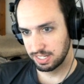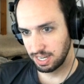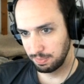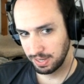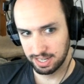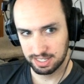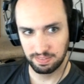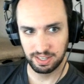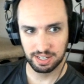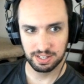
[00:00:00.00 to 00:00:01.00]
time you cast a
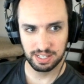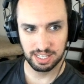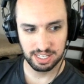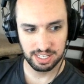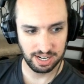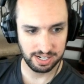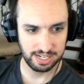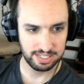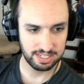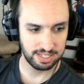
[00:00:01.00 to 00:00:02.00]
vehicle. All
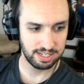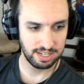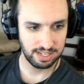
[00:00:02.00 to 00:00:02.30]
right.